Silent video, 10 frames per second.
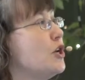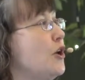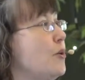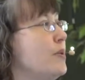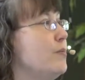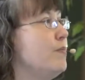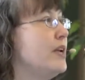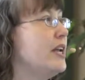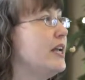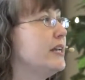
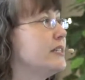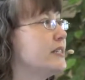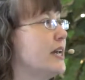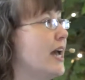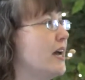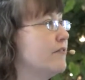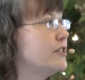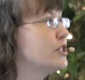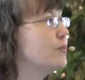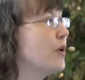Human beings
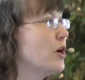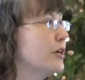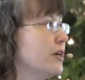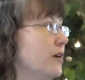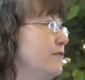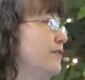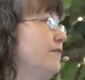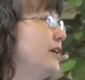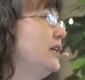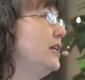have a spark of
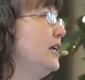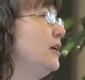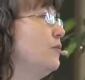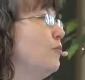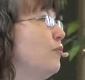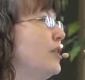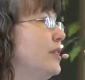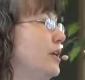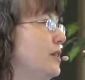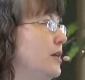divinity
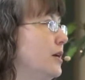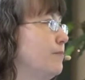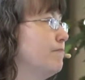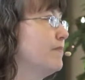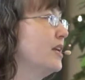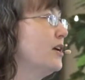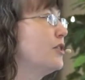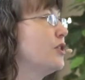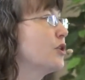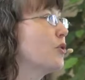within them,
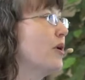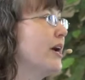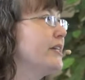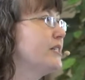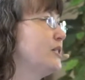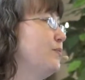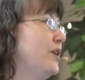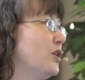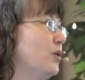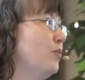the Christ
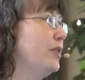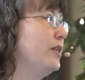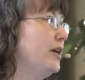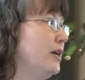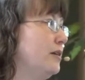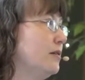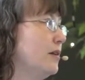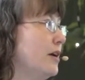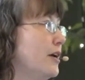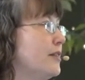spirit within.
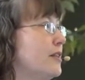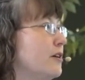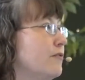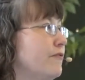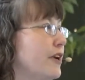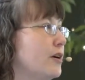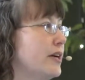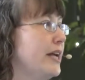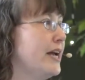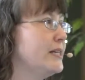Their
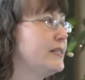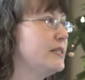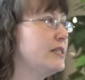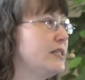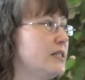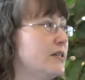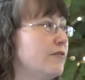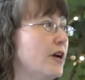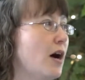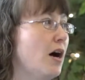very essence
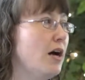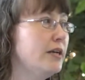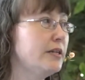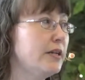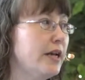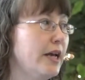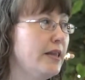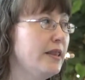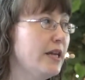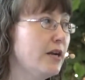is of God,
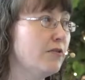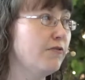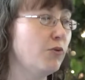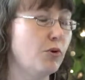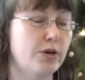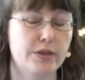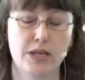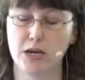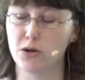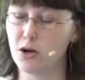and therefore
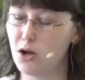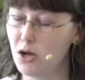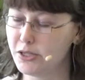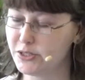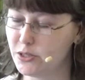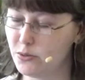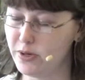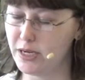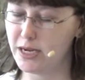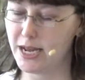they are
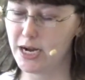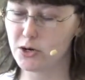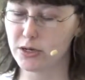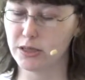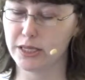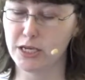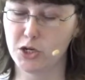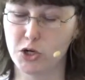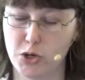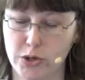also inherently
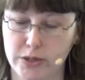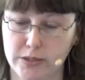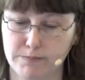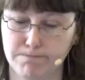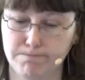good.